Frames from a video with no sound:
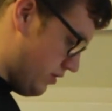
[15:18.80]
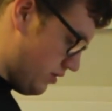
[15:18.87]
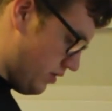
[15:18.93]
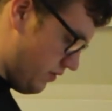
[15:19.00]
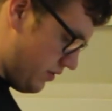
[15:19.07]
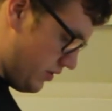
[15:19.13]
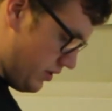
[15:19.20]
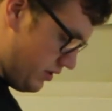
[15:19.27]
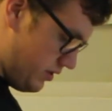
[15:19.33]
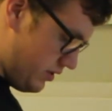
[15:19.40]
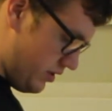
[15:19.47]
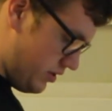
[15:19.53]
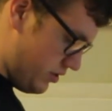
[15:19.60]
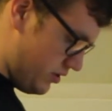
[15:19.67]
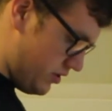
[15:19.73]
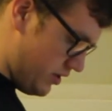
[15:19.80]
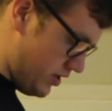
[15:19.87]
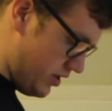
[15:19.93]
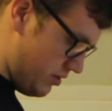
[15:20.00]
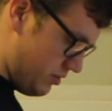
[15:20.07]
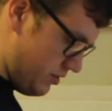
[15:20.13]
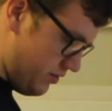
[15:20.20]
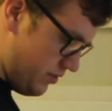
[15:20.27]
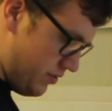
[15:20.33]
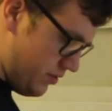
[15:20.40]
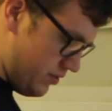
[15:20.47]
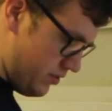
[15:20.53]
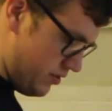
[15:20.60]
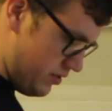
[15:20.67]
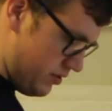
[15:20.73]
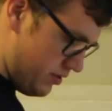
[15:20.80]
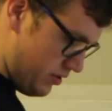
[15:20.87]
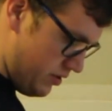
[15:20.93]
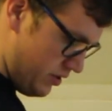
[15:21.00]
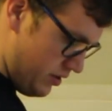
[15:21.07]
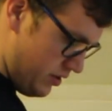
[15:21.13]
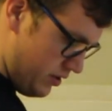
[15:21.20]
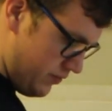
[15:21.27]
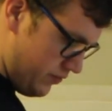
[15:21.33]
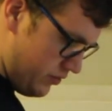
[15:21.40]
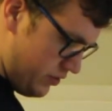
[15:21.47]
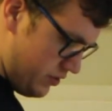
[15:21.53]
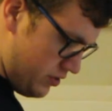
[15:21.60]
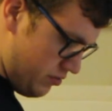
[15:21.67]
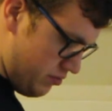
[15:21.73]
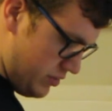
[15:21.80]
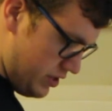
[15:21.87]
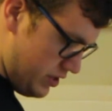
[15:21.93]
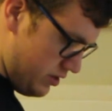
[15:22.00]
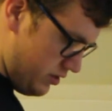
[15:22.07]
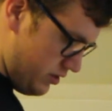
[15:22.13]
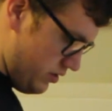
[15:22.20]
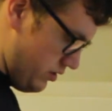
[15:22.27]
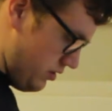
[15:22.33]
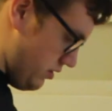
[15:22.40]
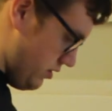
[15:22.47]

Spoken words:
don't forget to set your timer for 2 minutes.